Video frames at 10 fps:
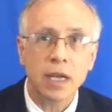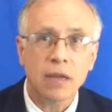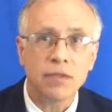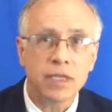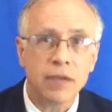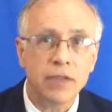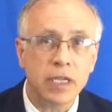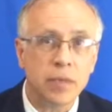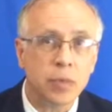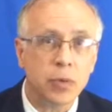of
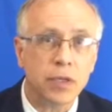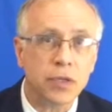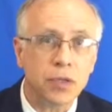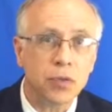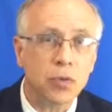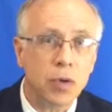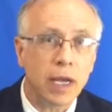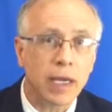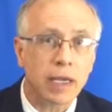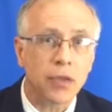70.2
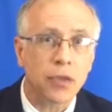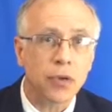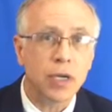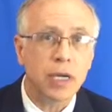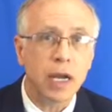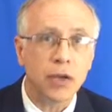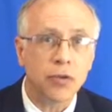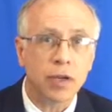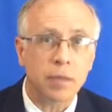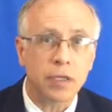gray in 39
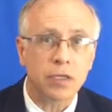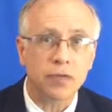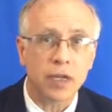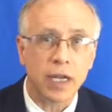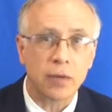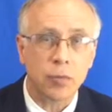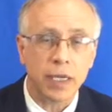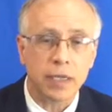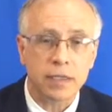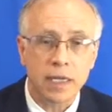treatments over 8
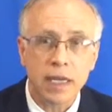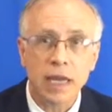weeks.